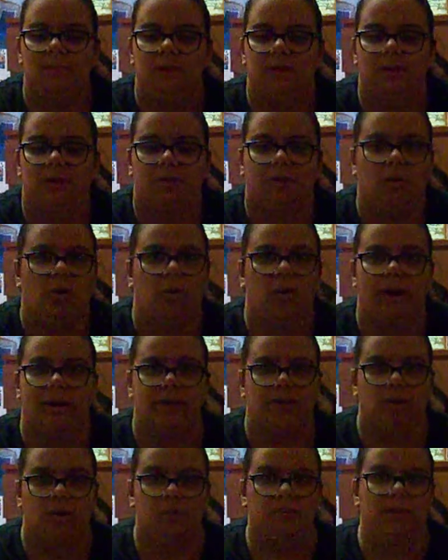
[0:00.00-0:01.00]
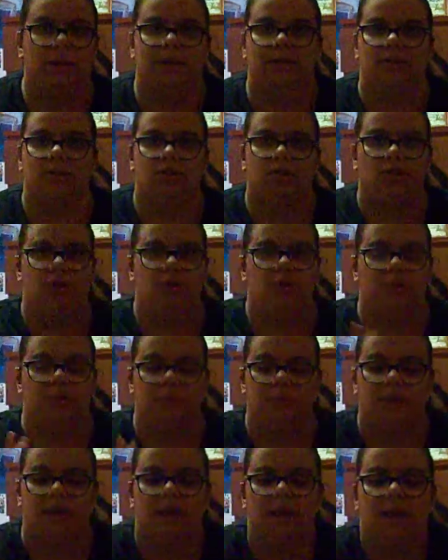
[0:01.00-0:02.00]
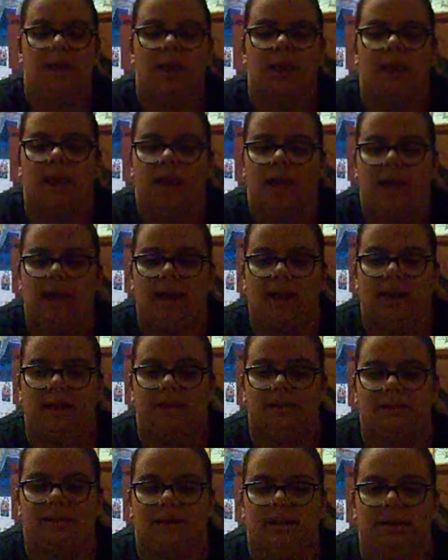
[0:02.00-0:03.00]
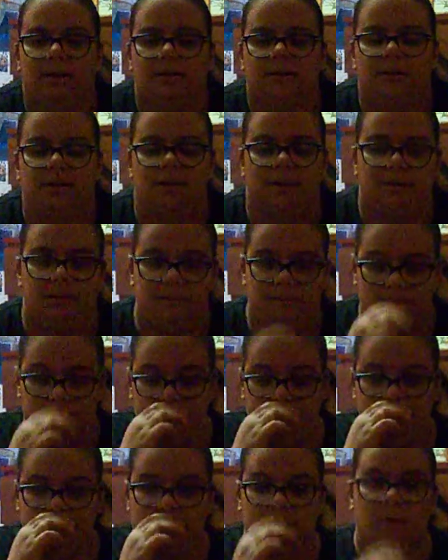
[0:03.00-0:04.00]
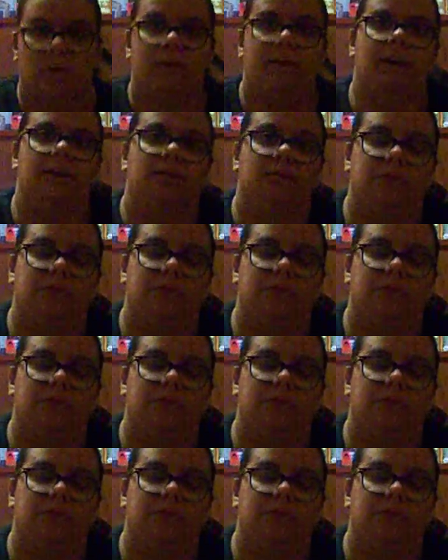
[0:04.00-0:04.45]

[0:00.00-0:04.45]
In cold blood, just shoot him. And then the other